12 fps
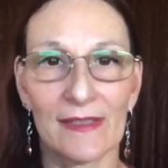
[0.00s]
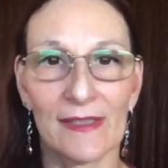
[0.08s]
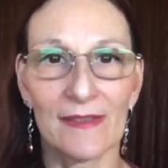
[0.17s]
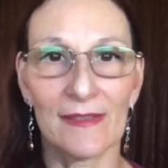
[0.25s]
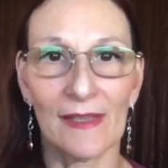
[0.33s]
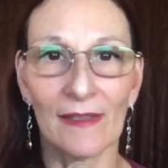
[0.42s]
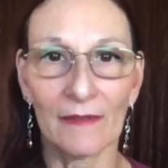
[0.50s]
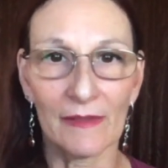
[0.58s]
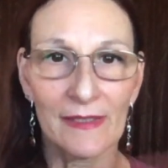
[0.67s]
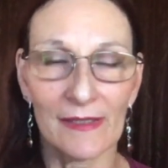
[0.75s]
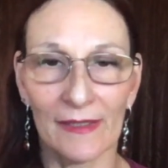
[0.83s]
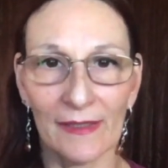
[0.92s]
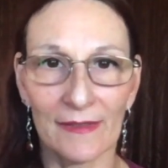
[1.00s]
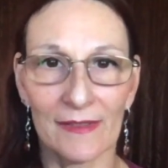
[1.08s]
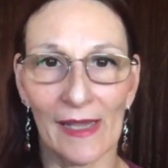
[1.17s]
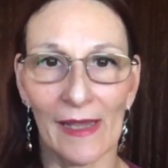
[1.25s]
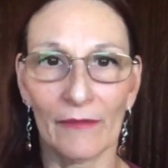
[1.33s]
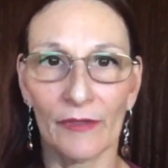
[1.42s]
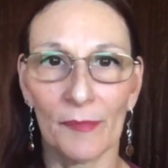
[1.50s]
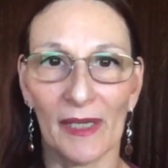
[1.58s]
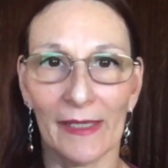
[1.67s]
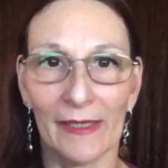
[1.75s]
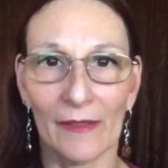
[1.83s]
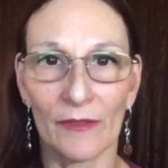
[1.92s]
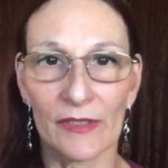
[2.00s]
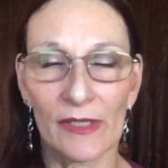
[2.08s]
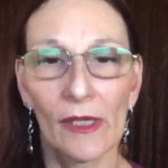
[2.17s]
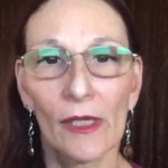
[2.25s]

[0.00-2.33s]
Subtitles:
instead of listening to everybody else.